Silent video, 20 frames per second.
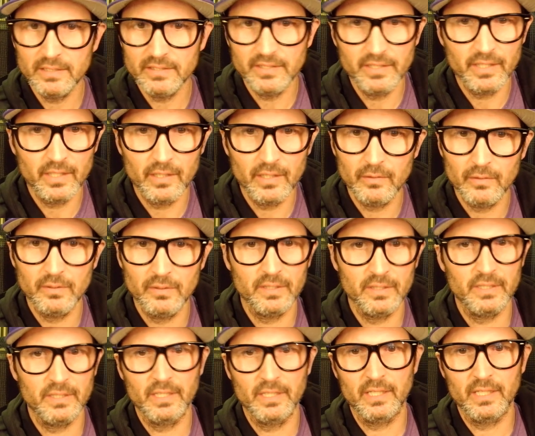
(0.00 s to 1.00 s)
and
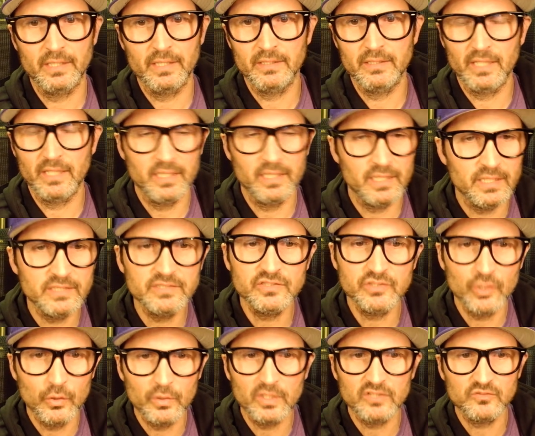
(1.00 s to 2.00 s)
he
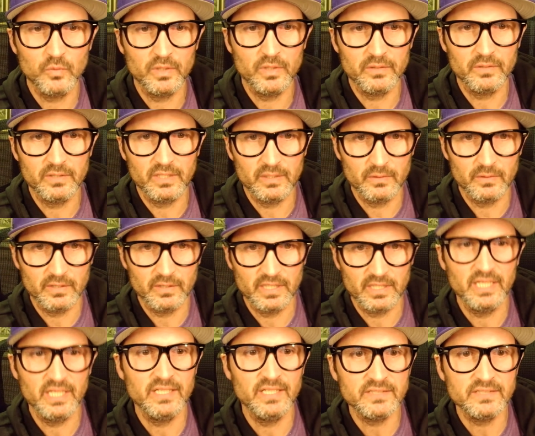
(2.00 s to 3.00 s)
showed us what
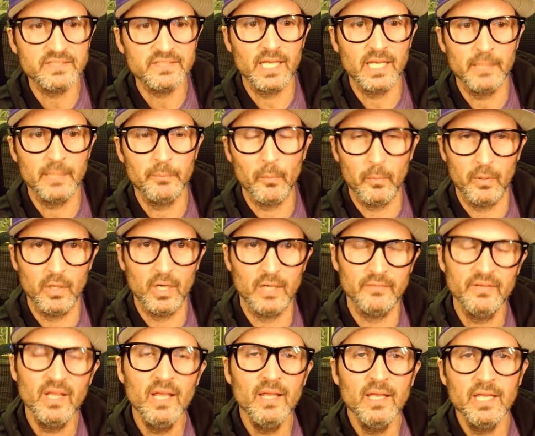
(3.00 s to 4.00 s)
he is capable
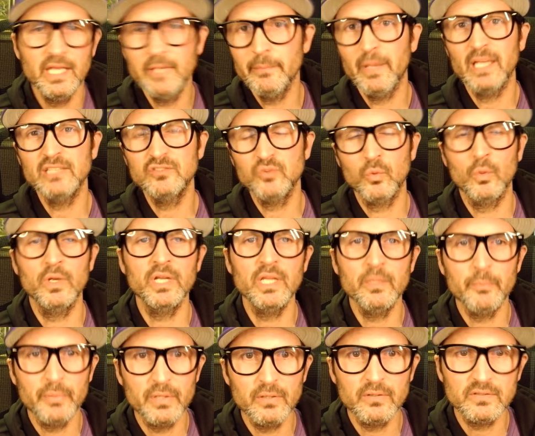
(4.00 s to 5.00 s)
of. He made 20
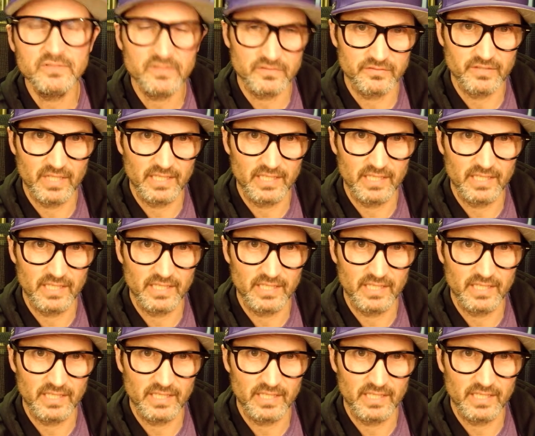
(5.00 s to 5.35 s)
appearances